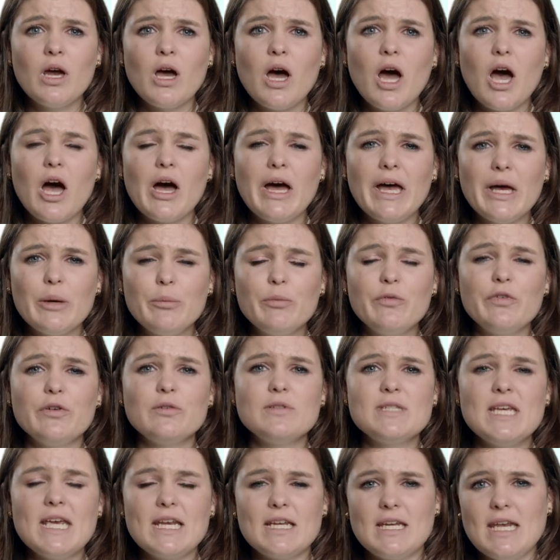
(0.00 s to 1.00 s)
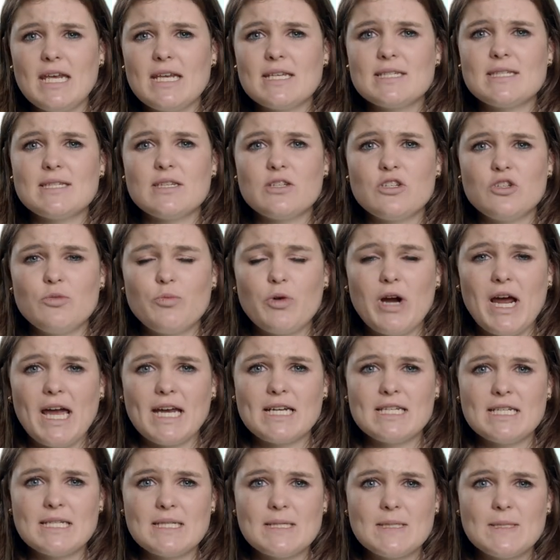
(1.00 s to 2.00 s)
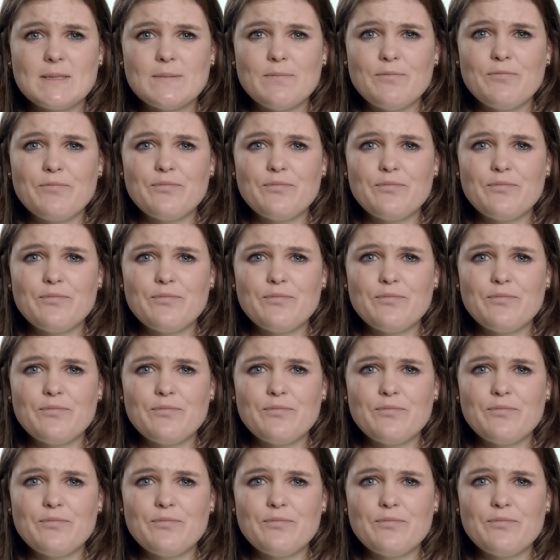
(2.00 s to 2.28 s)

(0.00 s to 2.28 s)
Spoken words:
are helpful techniques to practice.